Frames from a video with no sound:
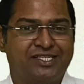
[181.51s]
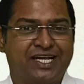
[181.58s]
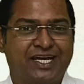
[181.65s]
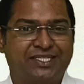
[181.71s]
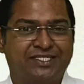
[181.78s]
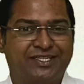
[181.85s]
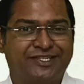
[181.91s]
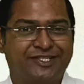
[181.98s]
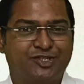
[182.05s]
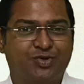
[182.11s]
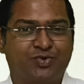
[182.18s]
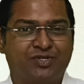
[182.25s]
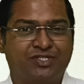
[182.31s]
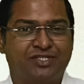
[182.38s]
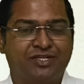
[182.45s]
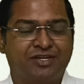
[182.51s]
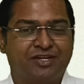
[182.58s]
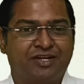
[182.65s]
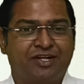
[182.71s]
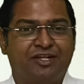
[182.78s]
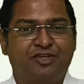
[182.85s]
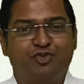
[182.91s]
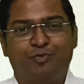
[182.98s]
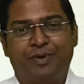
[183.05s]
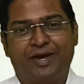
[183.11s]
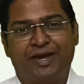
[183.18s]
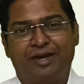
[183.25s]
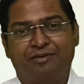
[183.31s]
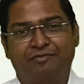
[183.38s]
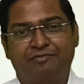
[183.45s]
tax at source. You may
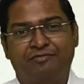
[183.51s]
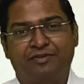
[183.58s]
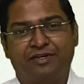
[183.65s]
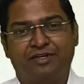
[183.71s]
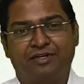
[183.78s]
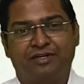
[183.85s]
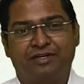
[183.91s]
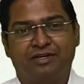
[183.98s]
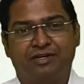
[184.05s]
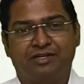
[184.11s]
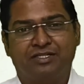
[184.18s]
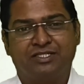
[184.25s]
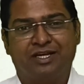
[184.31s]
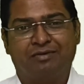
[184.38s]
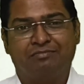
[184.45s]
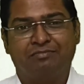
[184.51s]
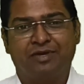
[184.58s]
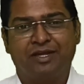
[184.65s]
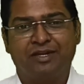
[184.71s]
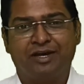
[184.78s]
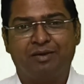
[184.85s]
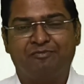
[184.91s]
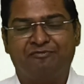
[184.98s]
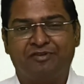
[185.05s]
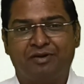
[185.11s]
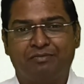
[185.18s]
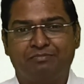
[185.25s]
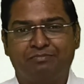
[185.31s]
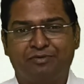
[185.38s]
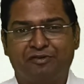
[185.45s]
have some income
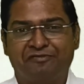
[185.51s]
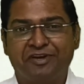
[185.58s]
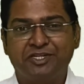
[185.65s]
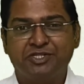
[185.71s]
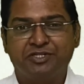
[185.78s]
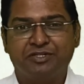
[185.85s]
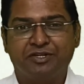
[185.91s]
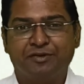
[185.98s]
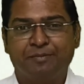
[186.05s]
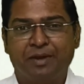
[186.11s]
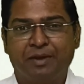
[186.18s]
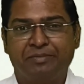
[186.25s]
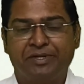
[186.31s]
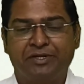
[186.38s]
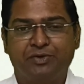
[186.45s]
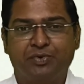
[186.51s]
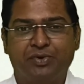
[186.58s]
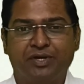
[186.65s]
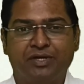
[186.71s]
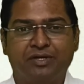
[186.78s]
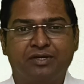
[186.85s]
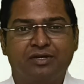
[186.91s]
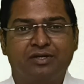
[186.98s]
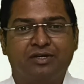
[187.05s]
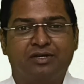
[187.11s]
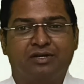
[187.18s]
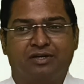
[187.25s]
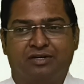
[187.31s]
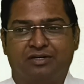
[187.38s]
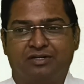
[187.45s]
from profession. You may be doing
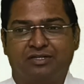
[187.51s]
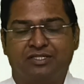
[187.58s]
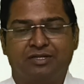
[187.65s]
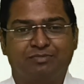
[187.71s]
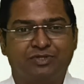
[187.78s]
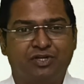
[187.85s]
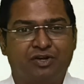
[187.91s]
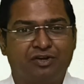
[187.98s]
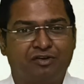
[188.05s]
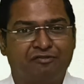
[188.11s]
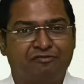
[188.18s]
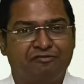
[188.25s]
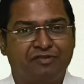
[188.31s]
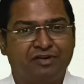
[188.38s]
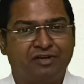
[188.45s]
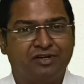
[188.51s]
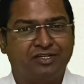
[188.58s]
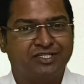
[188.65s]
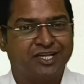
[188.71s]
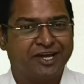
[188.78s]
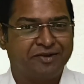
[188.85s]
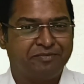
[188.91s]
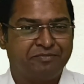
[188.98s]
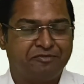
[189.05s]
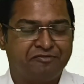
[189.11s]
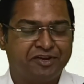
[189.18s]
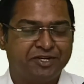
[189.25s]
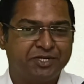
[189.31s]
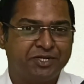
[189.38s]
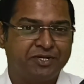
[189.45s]
some sort of a side
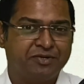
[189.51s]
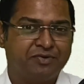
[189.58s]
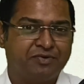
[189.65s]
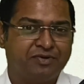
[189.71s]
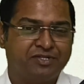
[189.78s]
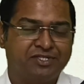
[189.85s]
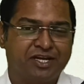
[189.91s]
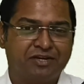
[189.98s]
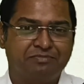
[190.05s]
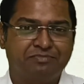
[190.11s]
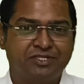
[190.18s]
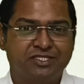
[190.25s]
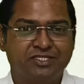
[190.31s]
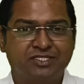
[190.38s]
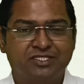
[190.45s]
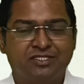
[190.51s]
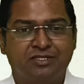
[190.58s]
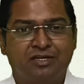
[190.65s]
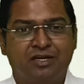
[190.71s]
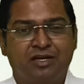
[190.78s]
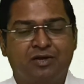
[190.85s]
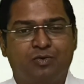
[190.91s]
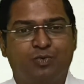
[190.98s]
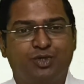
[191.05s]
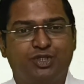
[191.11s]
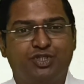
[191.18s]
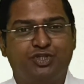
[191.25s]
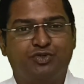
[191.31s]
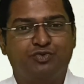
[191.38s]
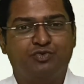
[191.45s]
profession or a side business
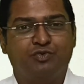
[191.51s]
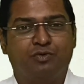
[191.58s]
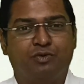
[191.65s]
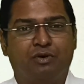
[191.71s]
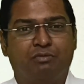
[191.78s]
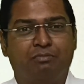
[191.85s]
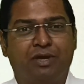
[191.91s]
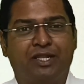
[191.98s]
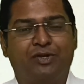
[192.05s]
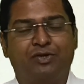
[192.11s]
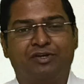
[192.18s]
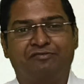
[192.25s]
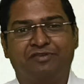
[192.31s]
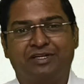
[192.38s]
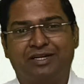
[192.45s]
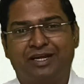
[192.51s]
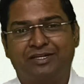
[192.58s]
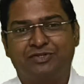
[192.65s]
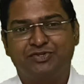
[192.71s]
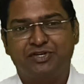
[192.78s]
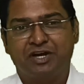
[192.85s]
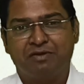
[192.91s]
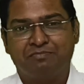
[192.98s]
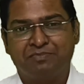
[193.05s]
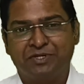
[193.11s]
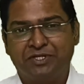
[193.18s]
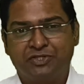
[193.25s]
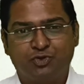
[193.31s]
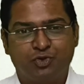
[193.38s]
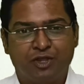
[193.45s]
which you may not have declared to your
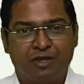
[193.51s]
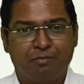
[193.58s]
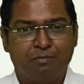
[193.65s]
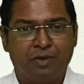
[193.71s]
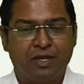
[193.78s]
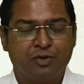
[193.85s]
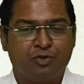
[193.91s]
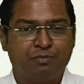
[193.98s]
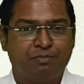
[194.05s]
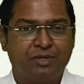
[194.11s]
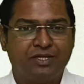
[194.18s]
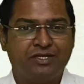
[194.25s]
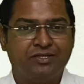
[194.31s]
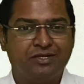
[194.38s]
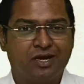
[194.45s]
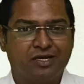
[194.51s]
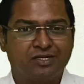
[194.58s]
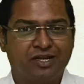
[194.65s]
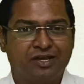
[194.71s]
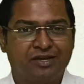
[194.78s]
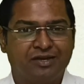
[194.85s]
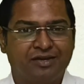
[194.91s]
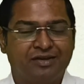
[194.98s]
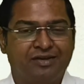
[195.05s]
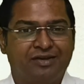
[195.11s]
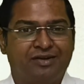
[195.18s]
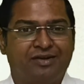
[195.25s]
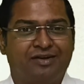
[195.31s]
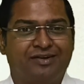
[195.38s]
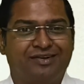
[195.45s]
company, so they may not be deducting
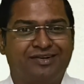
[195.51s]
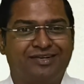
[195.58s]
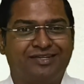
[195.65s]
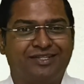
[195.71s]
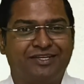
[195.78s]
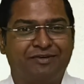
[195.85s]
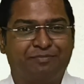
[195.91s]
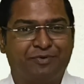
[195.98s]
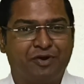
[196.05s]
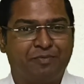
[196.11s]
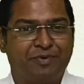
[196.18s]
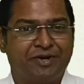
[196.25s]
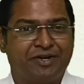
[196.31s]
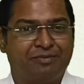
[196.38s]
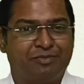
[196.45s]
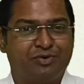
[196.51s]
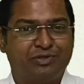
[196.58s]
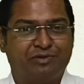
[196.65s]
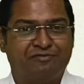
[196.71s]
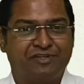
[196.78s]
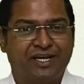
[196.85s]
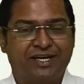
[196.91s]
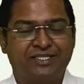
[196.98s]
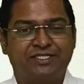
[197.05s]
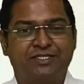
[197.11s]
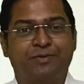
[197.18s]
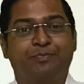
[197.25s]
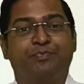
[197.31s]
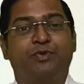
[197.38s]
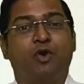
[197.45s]
the appropriate amount of tax.
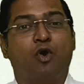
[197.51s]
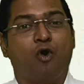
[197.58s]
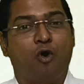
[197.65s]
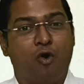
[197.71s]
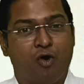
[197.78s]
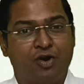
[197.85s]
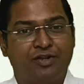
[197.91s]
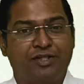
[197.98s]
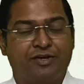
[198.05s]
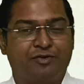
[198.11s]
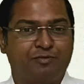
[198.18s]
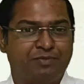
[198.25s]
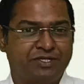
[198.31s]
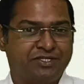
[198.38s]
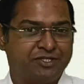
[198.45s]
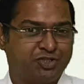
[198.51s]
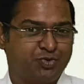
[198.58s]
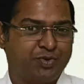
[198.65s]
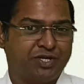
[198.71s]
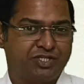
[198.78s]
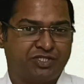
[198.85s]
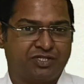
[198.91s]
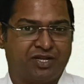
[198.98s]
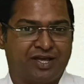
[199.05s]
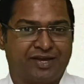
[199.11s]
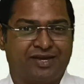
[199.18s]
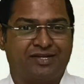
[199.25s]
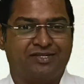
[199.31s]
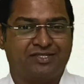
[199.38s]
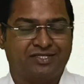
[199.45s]
Or there could be a situation
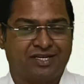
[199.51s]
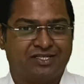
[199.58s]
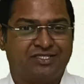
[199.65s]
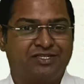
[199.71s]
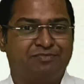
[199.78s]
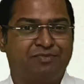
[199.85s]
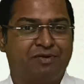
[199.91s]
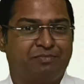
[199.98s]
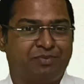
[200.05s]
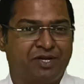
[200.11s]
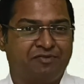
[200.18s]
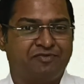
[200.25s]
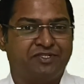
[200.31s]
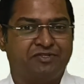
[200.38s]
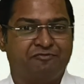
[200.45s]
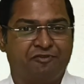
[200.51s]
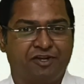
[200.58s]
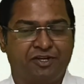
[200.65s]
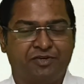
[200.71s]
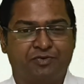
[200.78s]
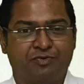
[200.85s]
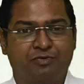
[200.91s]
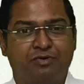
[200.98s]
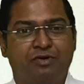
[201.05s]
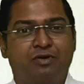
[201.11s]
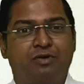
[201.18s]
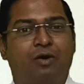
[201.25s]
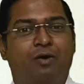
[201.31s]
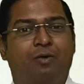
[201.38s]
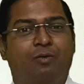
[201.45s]
like I discussed in my previous video
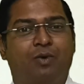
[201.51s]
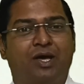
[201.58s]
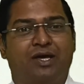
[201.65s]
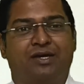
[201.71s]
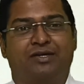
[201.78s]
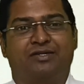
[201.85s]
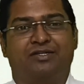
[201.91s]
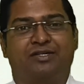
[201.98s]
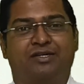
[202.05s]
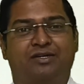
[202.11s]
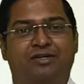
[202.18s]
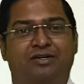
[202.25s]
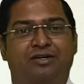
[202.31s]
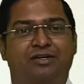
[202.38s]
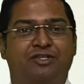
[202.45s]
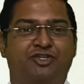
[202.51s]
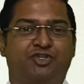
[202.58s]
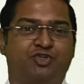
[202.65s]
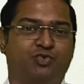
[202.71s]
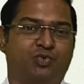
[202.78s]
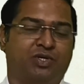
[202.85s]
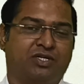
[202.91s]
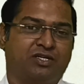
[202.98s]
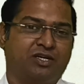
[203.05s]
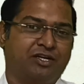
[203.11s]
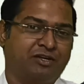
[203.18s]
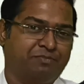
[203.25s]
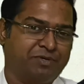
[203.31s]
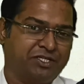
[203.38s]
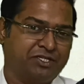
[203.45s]
where you were in
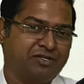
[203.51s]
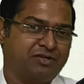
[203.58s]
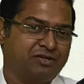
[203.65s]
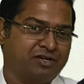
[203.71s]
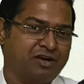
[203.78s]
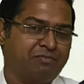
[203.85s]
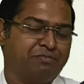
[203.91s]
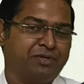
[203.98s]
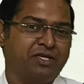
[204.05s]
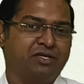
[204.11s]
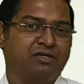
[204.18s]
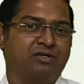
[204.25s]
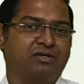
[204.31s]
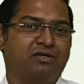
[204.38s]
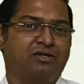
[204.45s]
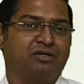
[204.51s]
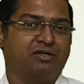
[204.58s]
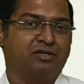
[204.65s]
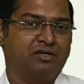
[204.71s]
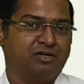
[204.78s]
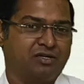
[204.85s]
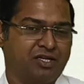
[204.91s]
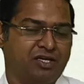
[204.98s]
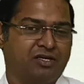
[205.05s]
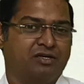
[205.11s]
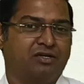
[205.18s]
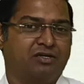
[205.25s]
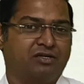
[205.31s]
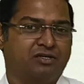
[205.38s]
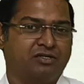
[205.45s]
a particular company
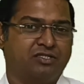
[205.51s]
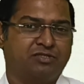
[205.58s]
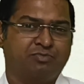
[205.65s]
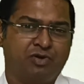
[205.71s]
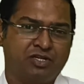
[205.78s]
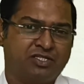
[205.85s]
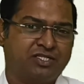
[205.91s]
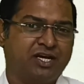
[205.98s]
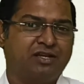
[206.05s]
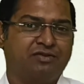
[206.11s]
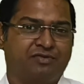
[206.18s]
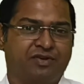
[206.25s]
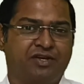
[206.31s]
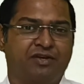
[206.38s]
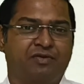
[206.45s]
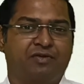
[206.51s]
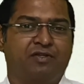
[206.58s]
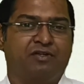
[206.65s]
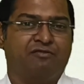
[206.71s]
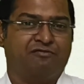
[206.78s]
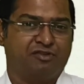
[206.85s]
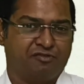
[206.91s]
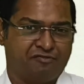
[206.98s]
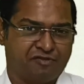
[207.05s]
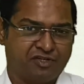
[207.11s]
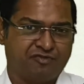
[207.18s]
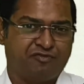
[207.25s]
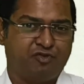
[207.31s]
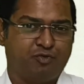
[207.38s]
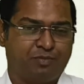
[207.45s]
earning a smaller salary for the
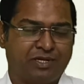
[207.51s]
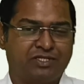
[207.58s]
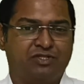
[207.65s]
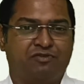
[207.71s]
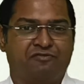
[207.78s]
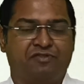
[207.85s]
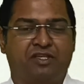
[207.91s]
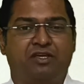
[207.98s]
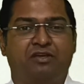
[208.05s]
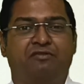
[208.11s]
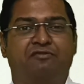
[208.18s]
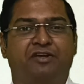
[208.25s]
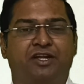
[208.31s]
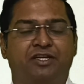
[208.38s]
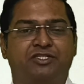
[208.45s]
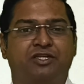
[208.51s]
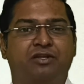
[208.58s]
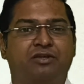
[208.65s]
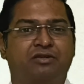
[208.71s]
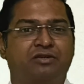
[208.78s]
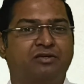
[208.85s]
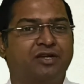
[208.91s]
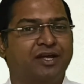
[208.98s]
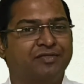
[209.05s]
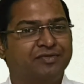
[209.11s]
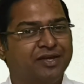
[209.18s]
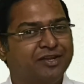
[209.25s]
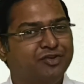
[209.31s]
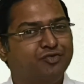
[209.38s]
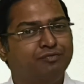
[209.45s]
first few months of the financial year, and
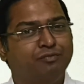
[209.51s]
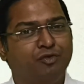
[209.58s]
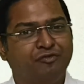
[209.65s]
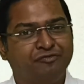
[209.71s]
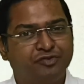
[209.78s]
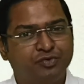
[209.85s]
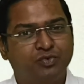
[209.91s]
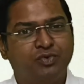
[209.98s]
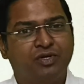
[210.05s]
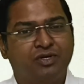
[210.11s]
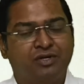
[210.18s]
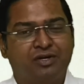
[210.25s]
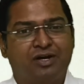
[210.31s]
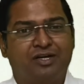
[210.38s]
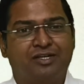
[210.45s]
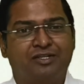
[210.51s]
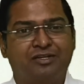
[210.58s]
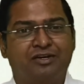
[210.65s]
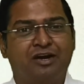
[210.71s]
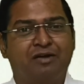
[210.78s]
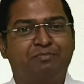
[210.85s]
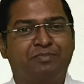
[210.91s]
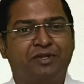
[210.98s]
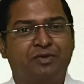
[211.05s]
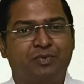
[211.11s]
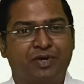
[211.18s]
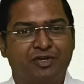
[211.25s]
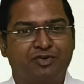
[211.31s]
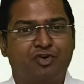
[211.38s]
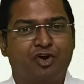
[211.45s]
then you moved to another company
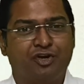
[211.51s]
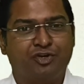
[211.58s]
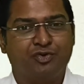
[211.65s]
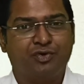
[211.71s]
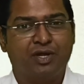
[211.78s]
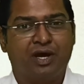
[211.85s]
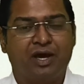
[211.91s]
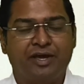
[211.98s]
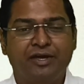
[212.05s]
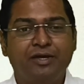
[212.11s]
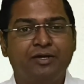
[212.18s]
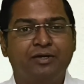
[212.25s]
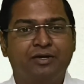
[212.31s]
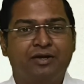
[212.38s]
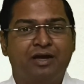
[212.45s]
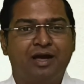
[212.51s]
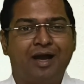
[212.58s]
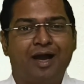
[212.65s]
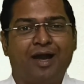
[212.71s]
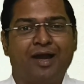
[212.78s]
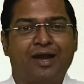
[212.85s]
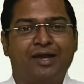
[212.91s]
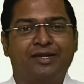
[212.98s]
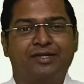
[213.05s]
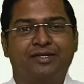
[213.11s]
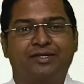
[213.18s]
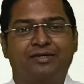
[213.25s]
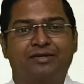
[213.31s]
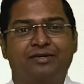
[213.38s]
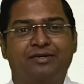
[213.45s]
where you got a good hike, and
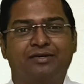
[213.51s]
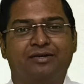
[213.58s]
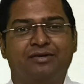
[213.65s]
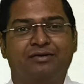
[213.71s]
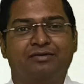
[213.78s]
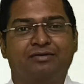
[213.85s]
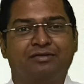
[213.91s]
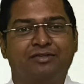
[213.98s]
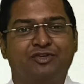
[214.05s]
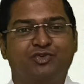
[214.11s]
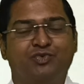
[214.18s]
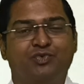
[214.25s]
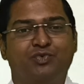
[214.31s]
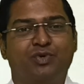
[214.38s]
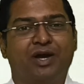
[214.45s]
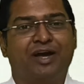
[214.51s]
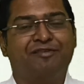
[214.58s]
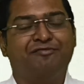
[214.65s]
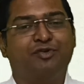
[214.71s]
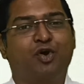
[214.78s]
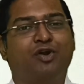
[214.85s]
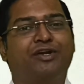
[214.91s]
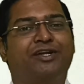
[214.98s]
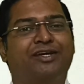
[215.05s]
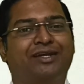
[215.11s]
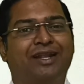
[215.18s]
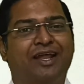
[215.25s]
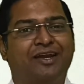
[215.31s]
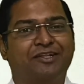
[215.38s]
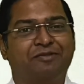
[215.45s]
you have not
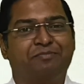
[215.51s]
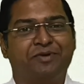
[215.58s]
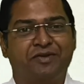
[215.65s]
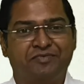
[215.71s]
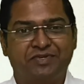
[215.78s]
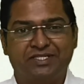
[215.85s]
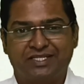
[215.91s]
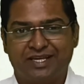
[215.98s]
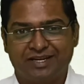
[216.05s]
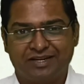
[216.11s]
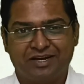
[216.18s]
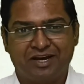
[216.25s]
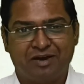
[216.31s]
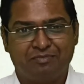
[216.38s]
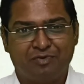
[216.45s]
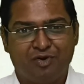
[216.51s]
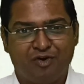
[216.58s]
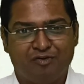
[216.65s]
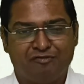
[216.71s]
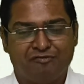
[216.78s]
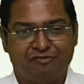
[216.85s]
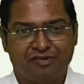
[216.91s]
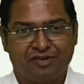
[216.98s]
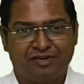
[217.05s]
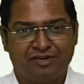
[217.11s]
declared the previous income of